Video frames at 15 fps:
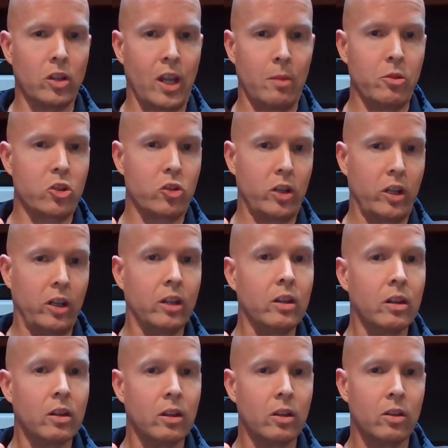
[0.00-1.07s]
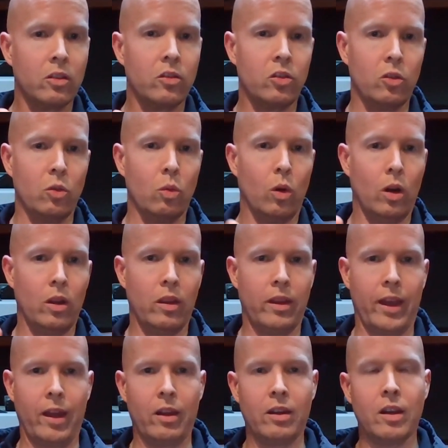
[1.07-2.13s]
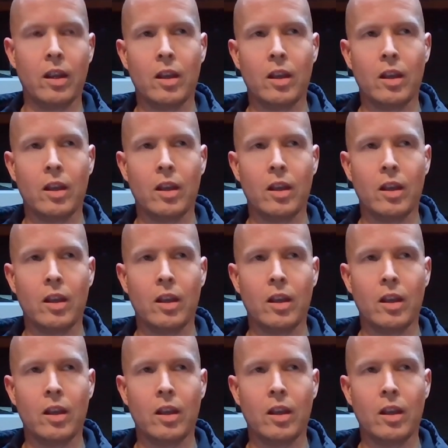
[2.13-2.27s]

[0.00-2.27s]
chemistry to one that